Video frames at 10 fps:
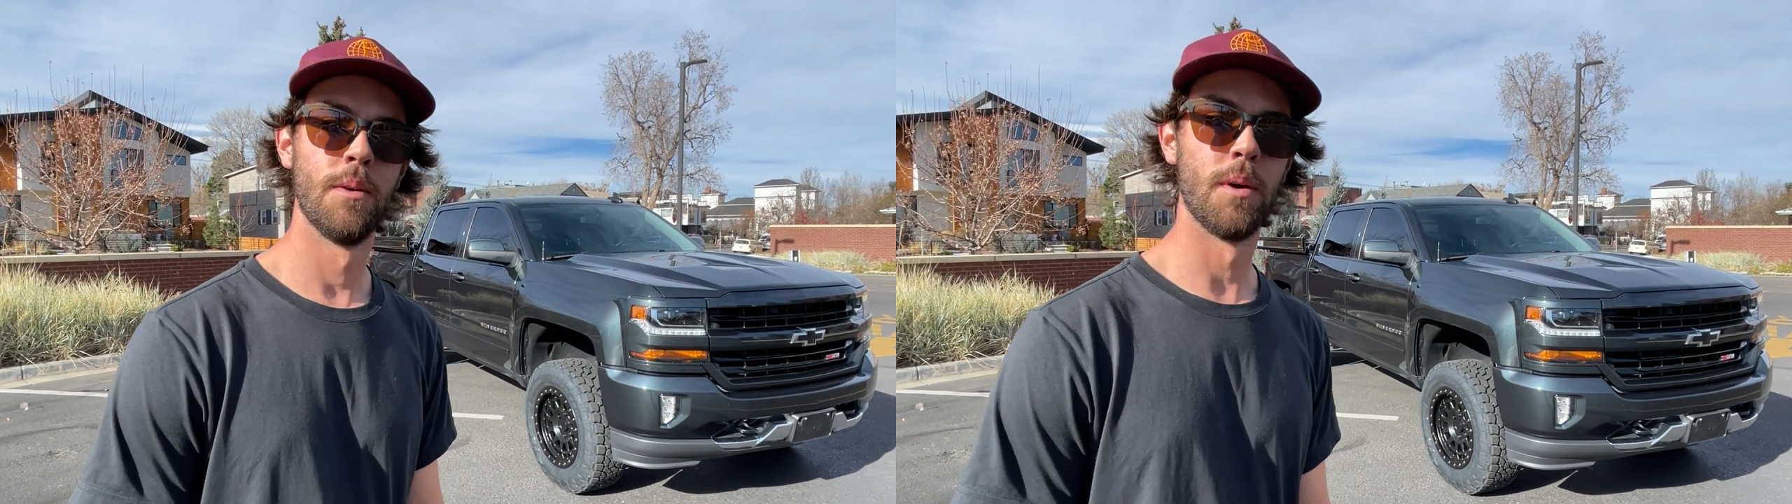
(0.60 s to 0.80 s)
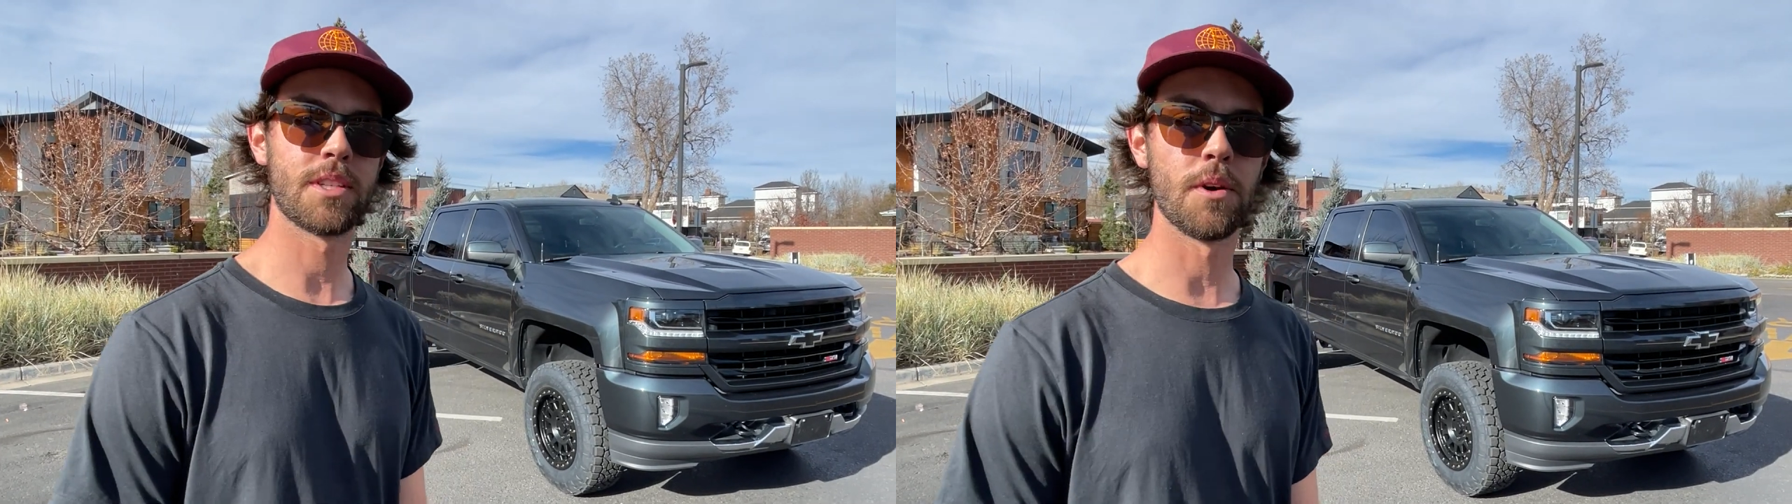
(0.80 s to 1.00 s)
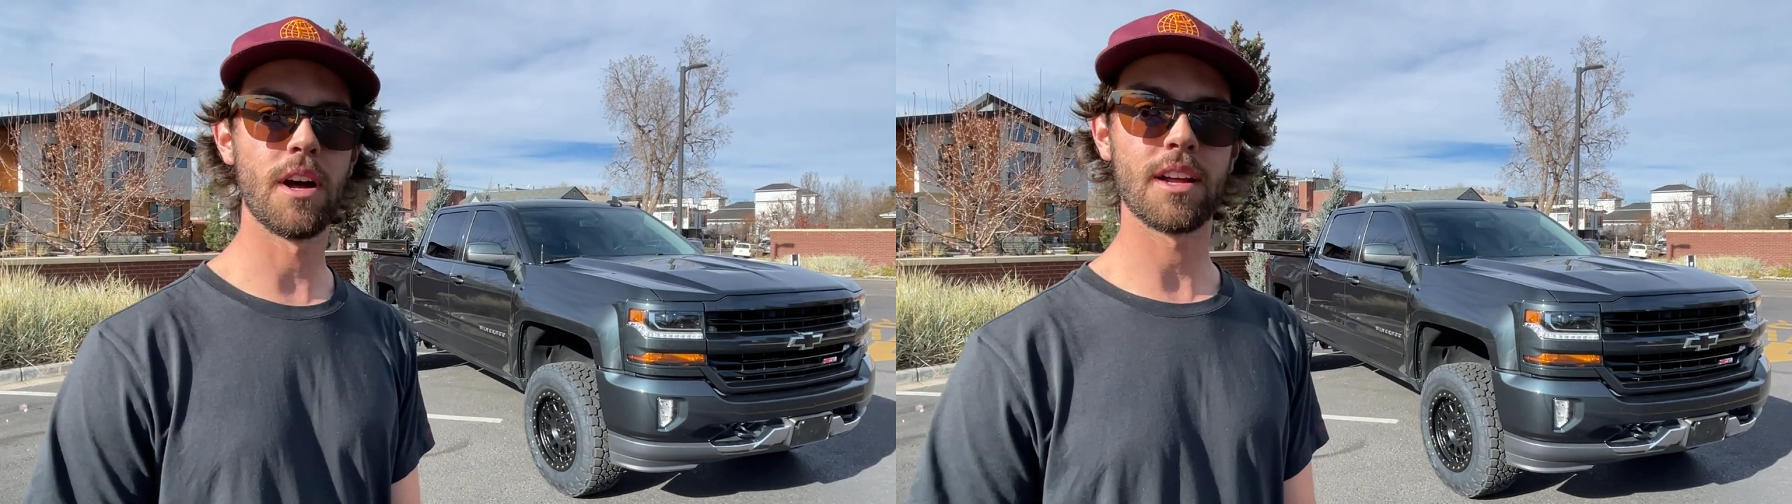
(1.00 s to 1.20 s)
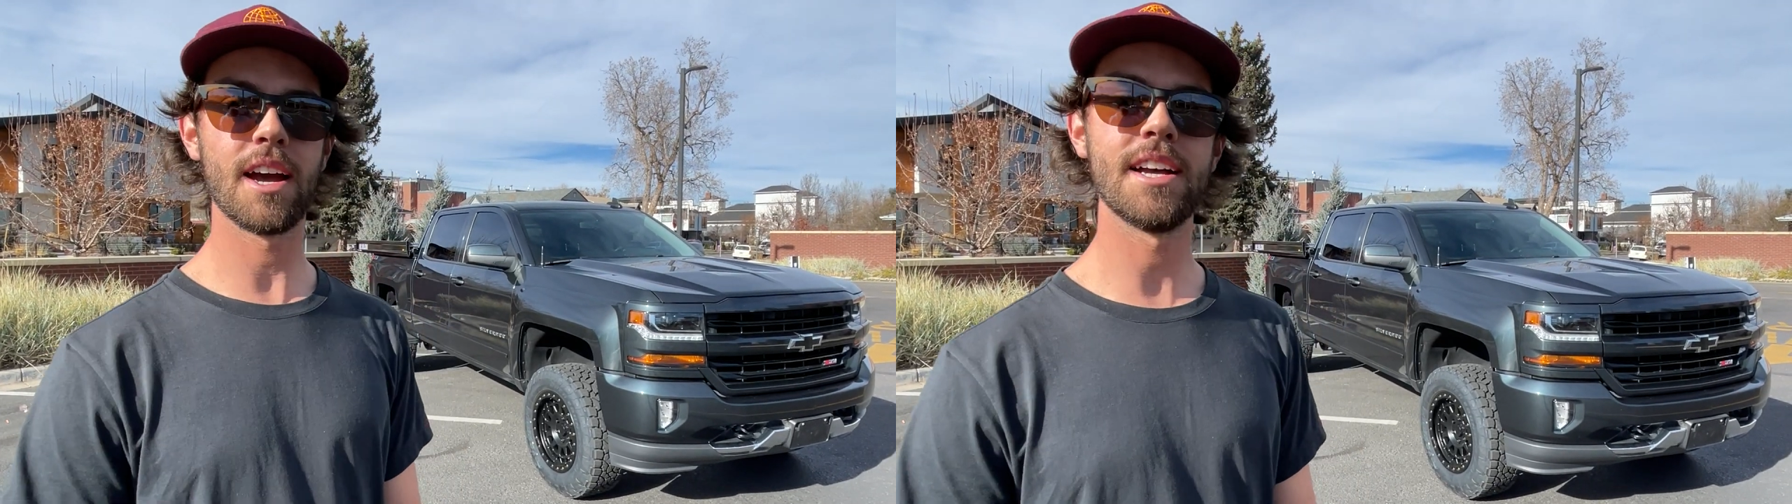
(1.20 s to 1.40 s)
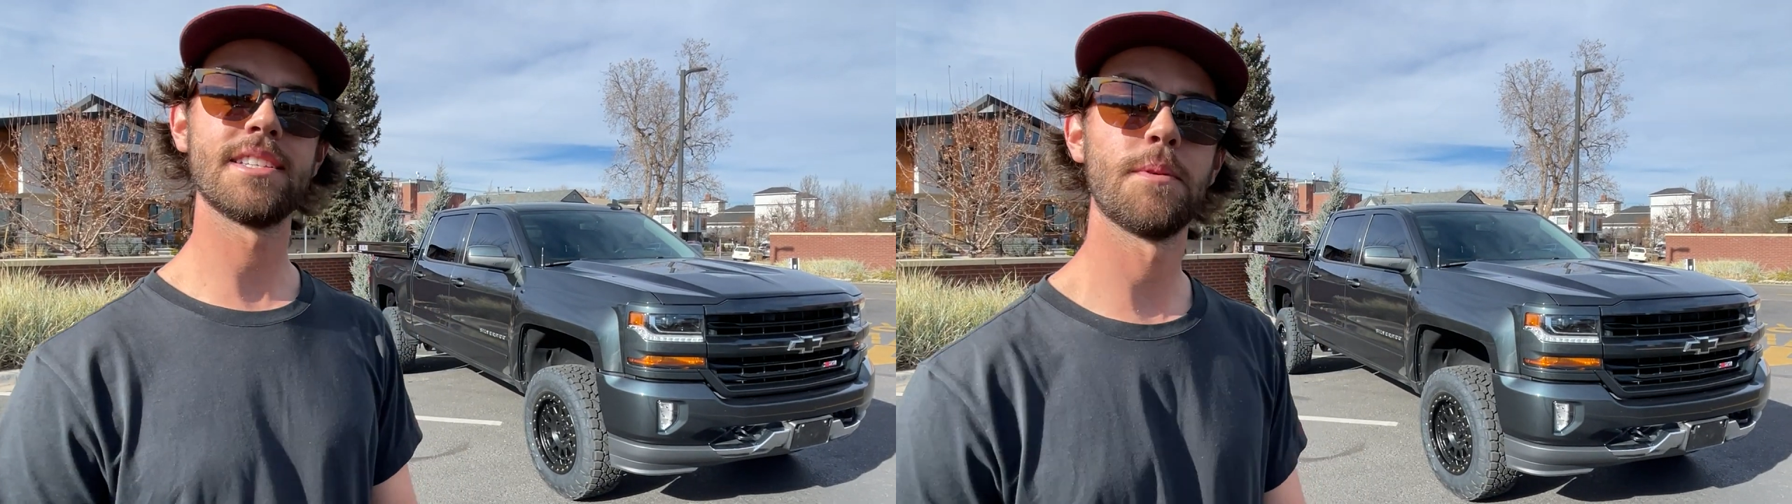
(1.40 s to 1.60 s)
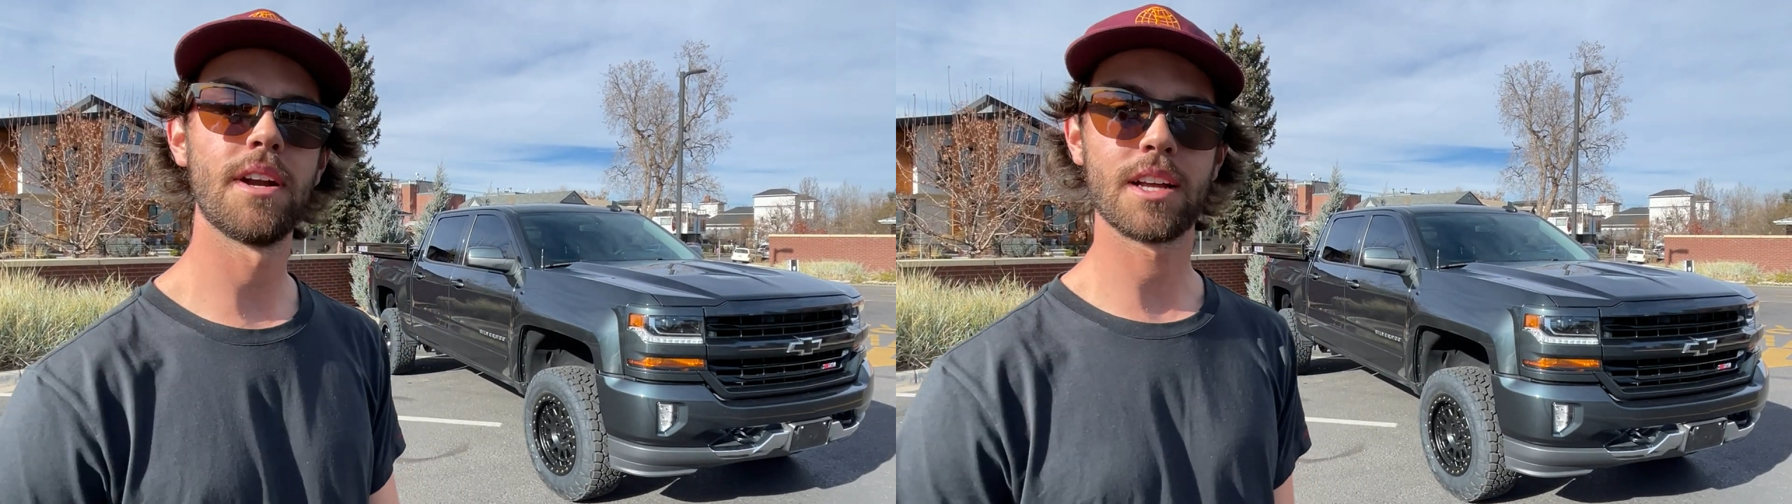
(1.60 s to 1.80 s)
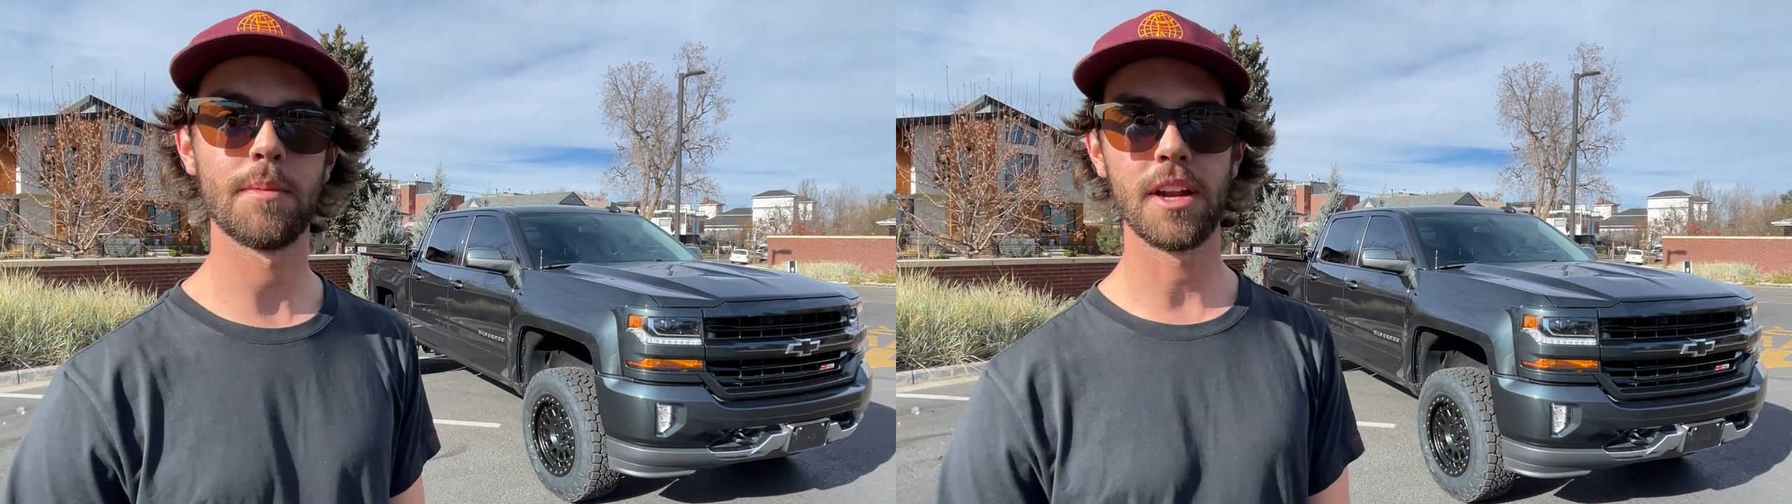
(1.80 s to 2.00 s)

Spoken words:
What's going on, guys? I wanted to come